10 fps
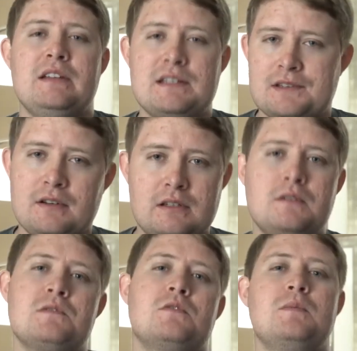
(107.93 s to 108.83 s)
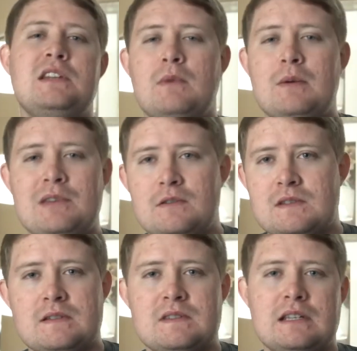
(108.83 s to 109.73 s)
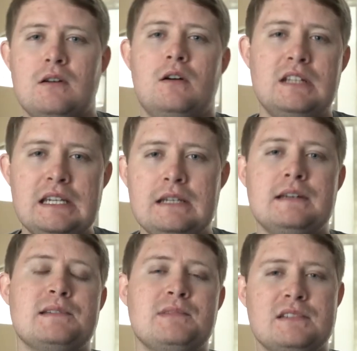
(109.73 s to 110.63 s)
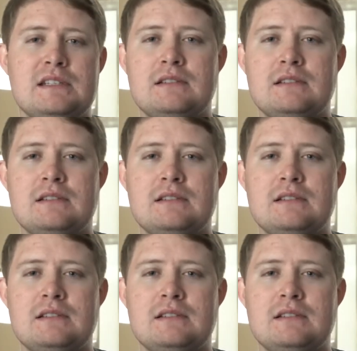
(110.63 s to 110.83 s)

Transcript: Unless you're in the newsroom, then you might be using this thing called EDIUS, but